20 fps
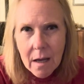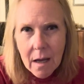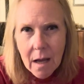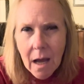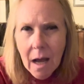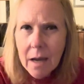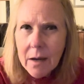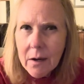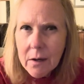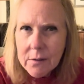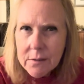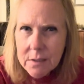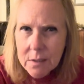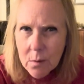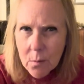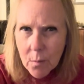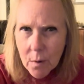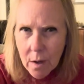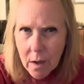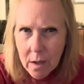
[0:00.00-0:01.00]
I also
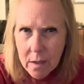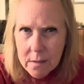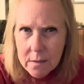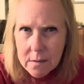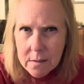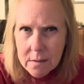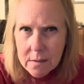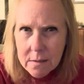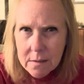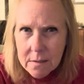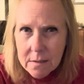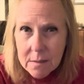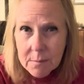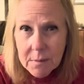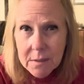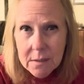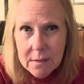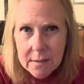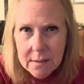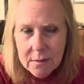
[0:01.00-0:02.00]
want to
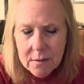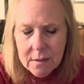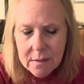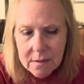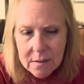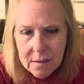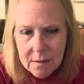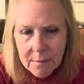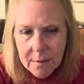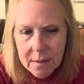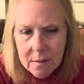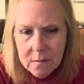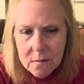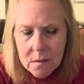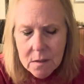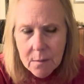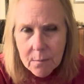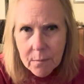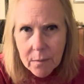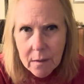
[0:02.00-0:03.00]
be serious about
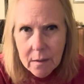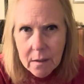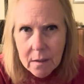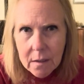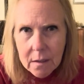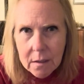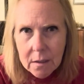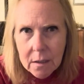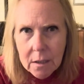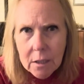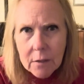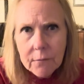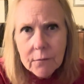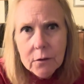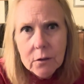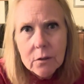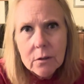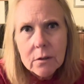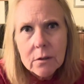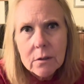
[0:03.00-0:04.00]
something. If
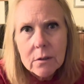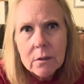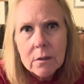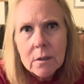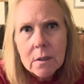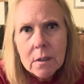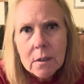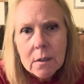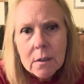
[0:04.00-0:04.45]
you're